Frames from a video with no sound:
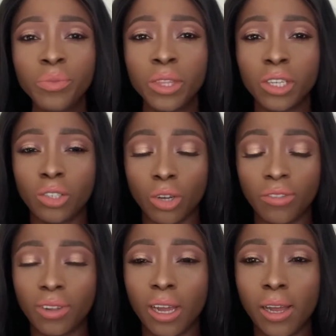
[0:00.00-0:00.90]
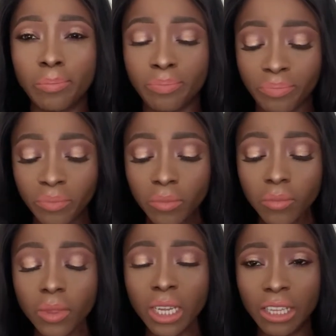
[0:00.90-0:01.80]
the sort of
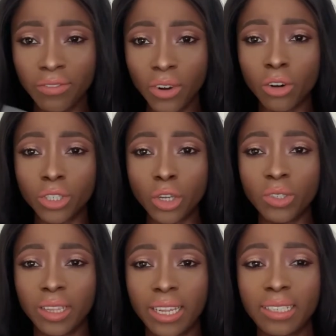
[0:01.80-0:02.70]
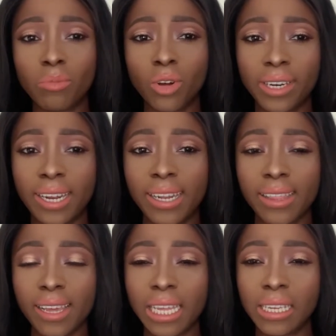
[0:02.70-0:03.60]
the floral notes in this more than
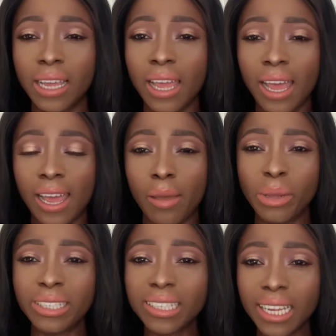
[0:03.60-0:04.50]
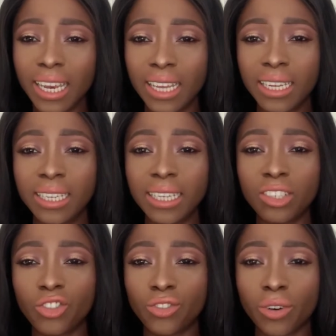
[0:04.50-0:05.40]
anything. It's clean,
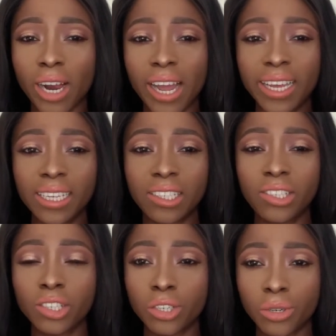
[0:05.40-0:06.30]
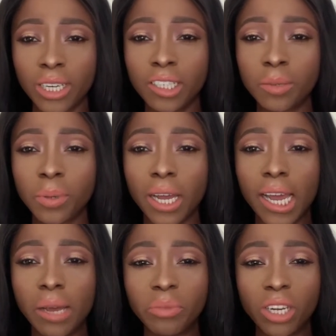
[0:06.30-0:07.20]
it's dry, it's crisp.
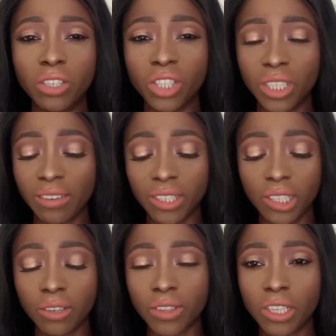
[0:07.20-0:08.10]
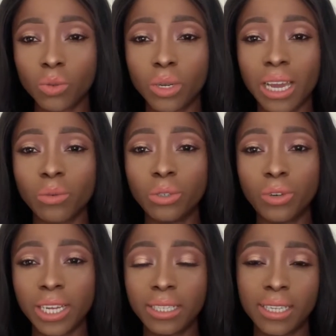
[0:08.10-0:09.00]
The longevity of this one, I will
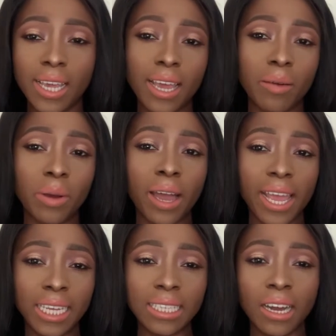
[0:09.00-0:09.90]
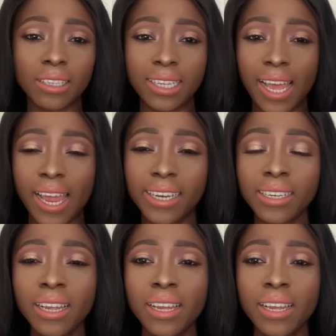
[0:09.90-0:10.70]
rate it about 8 out of 10.